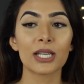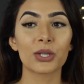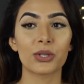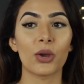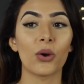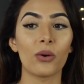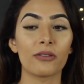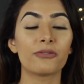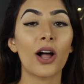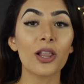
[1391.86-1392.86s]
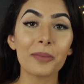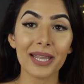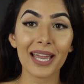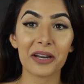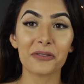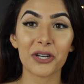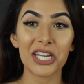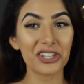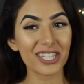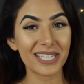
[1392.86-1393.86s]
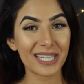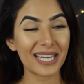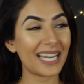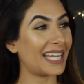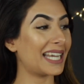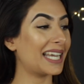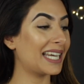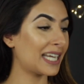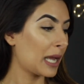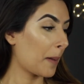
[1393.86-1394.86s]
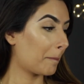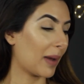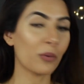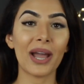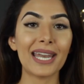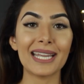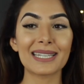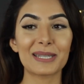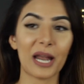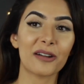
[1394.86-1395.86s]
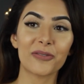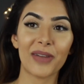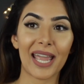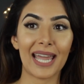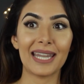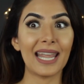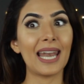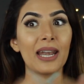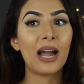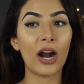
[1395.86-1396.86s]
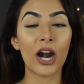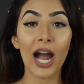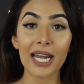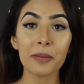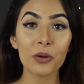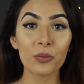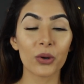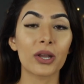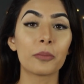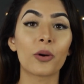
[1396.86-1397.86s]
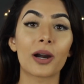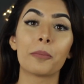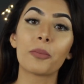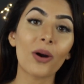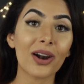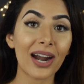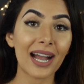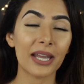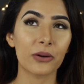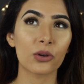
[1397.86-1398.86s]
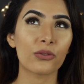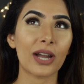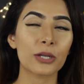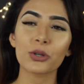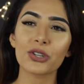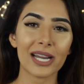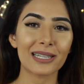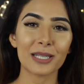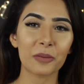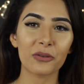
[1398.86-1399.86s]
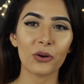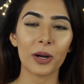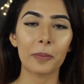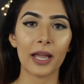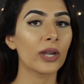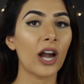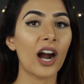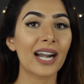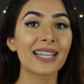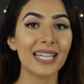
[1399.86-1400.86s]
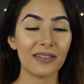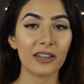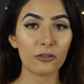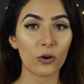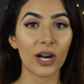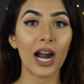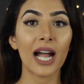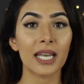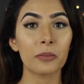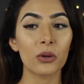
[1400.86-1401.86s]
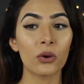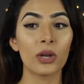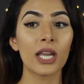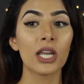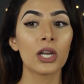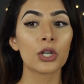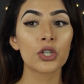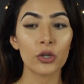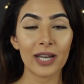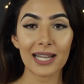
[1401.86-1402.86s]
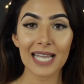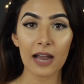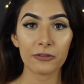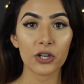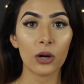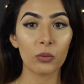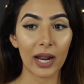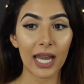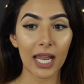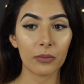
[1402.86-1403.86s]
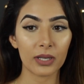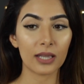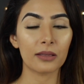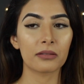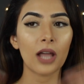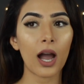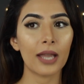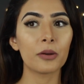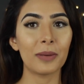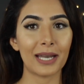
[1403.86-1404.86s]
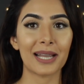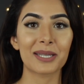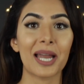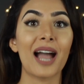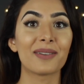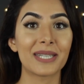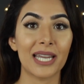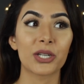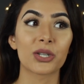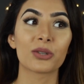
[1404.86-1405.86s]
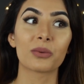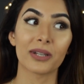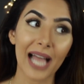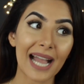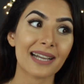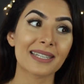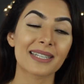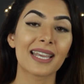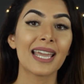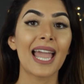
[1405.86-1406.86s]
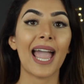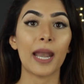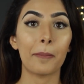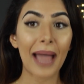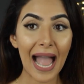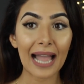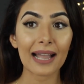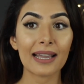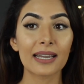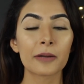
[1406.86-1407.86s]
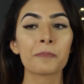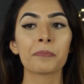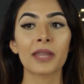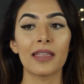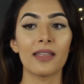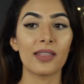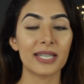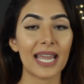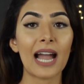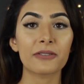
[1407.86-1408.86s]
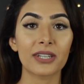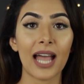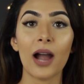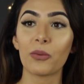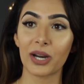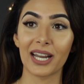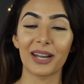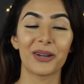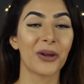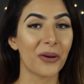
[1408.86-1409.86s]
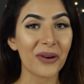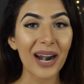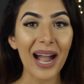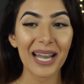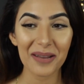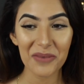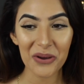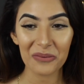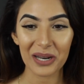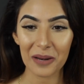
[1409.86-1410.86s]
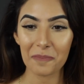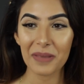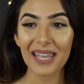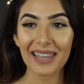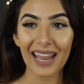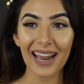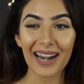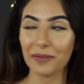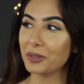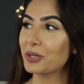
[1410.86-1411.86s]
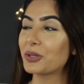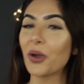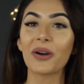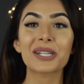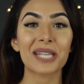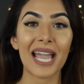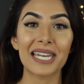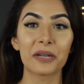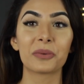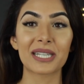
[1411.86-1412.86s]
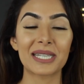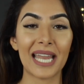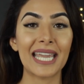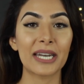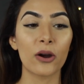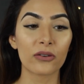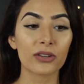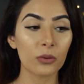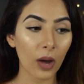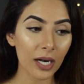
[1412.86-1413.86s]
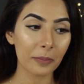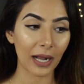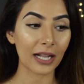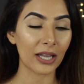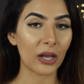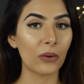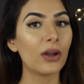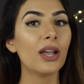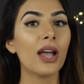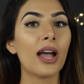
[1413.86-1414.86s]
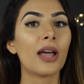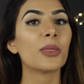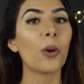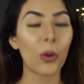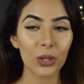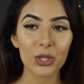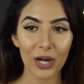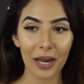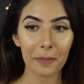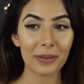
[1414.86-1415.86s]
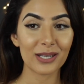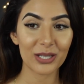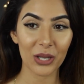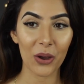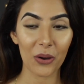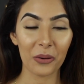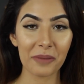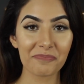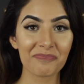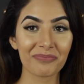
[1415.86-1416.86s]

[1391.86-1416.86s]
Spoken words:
So follow me there if you're interested in my wedding stuff. And then our honeymoon, we're going to Bora Bora. I don't know if I told you guys this before, but we are leaving for our honeymoon 2 days after our wedding. We thought it would be nice to have a day to just relax and pack. And then the day after that, we're gonna go to our honeymoon. We're gonna be there. I'm so excited. We're staying in an over-the-water bungalow the whole trip. So